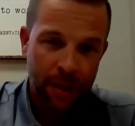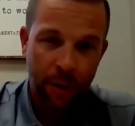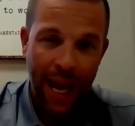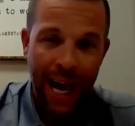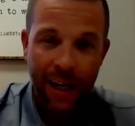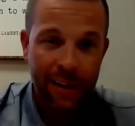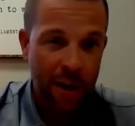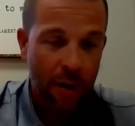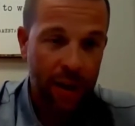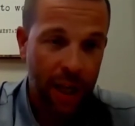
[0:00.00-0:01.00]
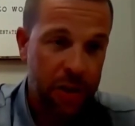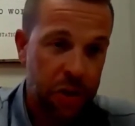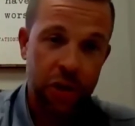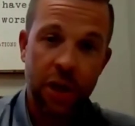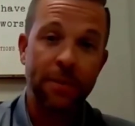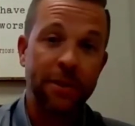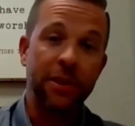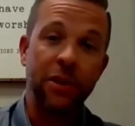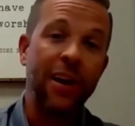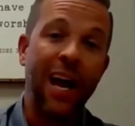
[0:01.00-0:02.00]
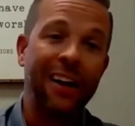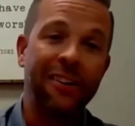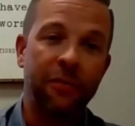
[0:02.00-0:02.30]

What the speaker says: the reality is our relationship is with you guys.